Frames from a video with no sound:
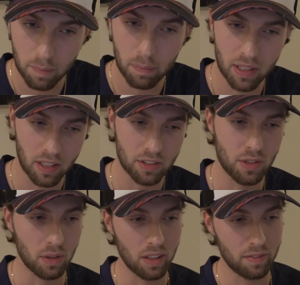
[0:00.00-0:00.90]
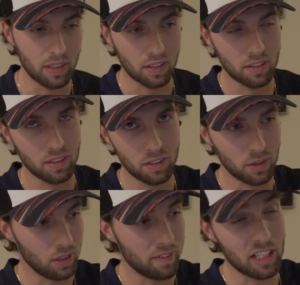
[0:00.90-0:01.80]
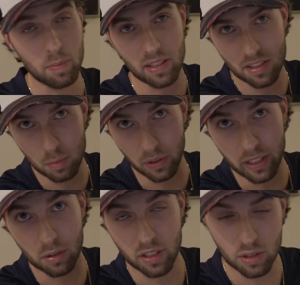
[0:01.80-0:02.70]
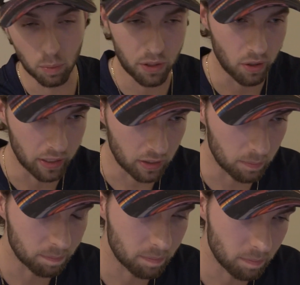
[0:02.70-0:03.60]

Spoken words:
because your living expenses will increase with your income.